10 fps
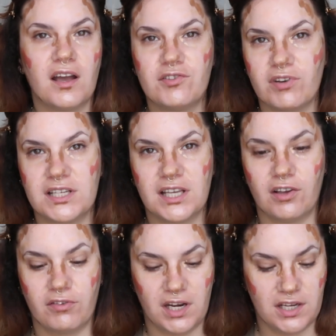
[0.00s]
hydrating
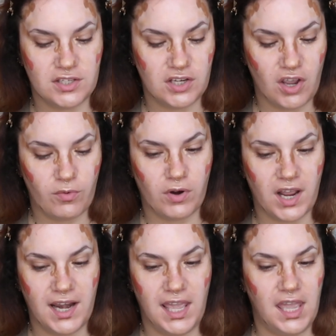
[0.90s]
ingredients. You don't want
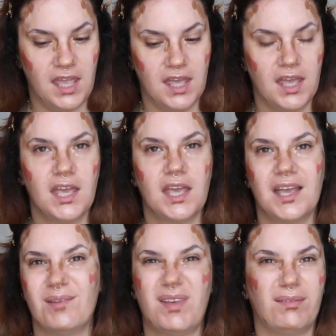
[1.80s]
any
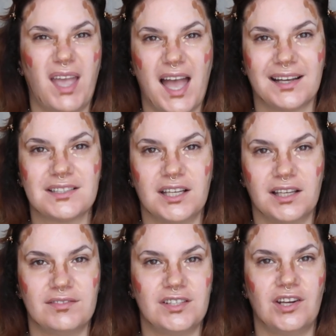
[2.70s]
maybe
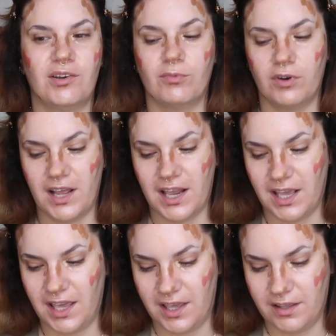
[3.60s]
actives, you don't want
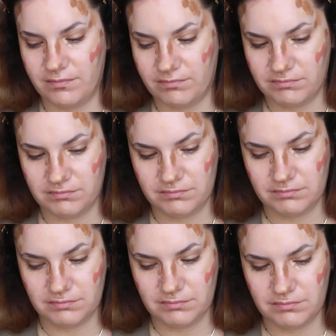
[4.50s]
any,
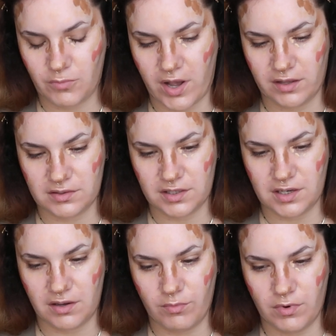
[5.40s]
what else you
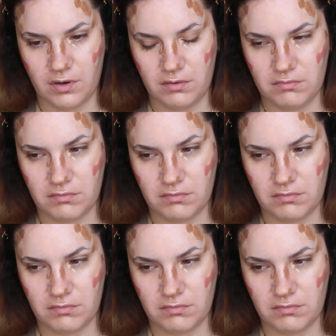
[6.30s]
don't want?